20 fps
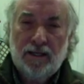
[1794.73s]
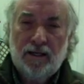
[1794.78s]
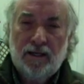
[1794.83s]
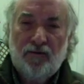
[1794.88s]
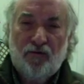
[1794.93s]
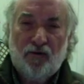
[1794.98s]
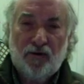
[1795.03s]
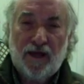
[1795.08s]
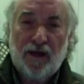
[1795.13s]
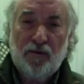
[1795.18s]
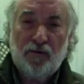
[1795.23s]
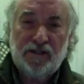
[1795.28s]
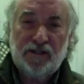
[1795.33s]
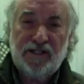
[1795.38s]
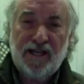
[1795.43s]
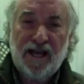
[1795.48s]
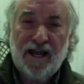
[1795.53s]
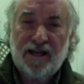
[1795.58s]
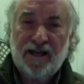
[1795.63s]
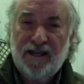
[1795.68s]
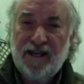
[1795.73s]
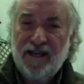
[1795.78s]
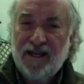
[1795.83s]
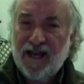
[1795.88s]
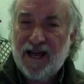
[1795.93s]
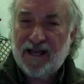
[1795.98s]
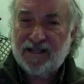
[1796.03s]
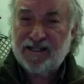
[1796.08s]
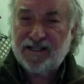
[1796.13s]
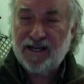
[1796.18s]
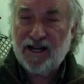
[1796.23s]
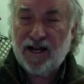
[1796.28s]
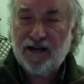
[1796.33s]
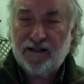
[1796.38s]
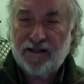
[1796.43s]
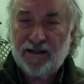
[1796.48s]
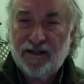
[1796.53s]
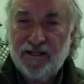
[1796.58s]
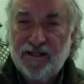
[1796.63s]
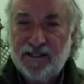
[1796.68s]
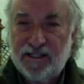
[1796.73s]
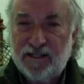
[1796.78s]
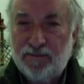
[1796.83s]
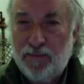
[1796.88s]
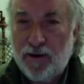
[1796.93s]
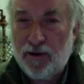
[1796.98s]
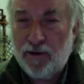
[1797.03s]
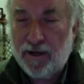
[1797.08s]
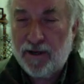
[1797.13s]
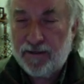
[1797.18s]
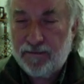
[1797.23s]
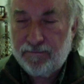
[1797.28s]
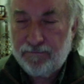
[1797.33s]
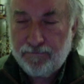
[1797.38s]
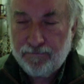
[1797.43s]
For they were saying, "He has an unclean spirit."